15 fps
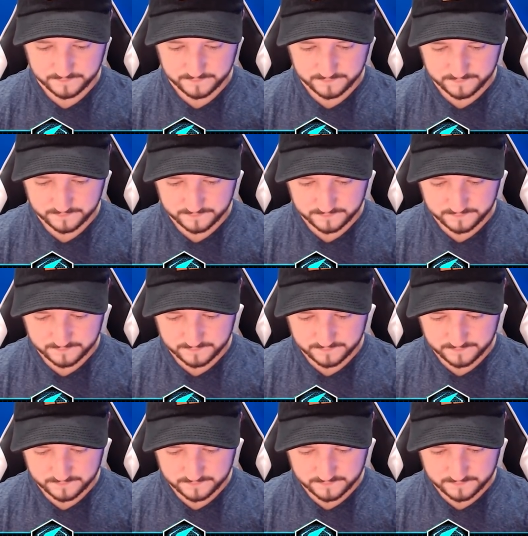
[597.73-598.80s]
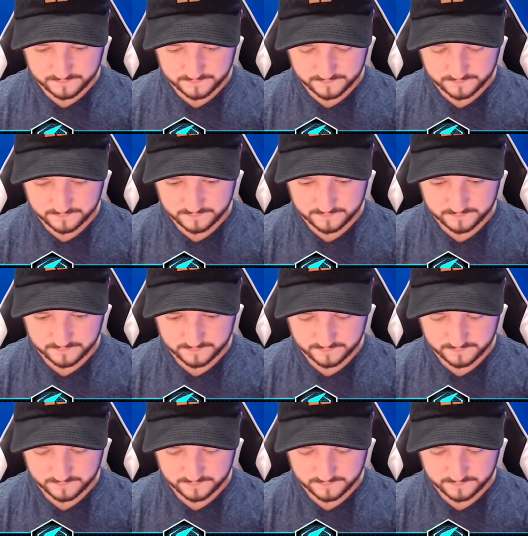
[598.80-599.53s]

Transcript: Nobody speaks.